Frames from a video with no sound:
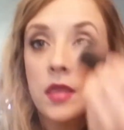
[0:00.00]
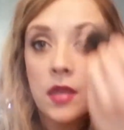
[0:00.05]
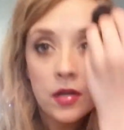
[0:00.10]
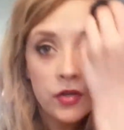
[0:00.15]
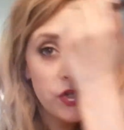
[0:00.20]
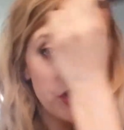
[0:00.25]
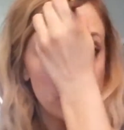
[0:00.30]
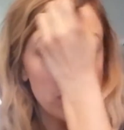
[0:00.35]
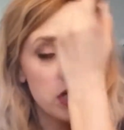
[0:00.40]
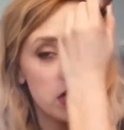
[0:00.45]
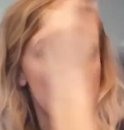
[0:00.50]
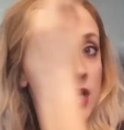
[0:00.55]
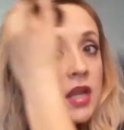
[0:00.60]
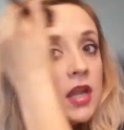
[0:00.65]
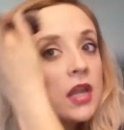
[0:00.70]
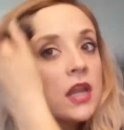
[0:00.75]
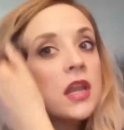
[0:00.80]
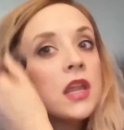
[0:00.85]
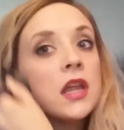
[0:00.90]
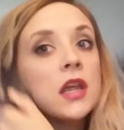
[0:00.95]
the
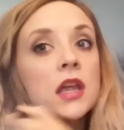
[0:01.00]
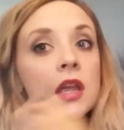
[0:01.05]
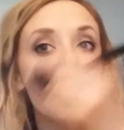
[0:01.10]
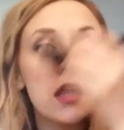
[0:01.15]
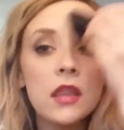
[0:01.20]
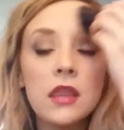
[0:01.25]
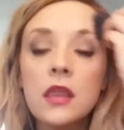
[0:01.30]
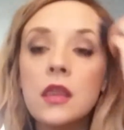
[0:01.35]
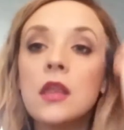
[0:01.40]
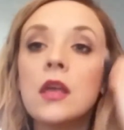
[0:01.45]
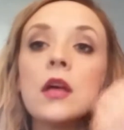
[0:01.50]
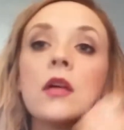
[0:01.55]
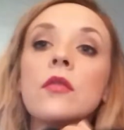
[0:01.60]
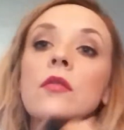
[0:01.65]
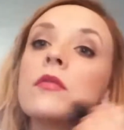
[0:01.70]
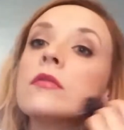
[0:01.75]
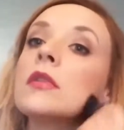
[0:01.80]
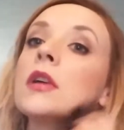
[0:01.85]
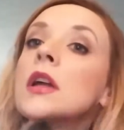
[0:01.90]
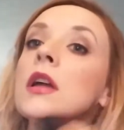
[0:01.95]
chin and
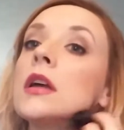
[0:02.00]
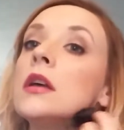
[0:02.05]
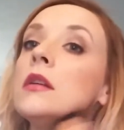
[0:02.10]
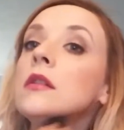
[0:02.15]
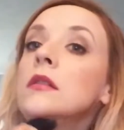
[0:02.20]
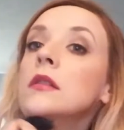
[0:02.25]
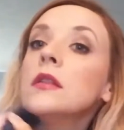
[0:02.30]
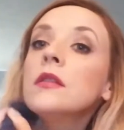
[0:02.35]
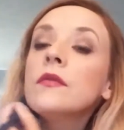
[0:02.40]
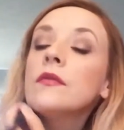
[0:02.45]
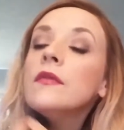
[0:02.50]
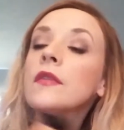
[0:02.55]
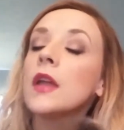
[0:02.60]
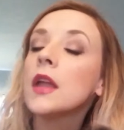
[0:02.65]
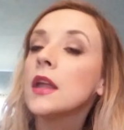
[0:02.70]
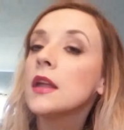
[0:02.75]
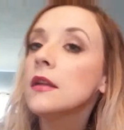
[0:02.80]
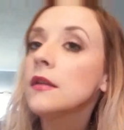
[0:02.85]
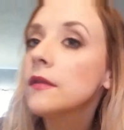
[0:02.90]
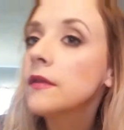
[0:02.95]
around the
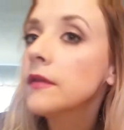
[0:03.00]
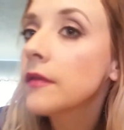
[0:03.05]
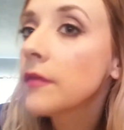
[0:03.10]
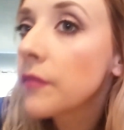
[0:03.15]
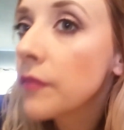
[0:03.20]
face.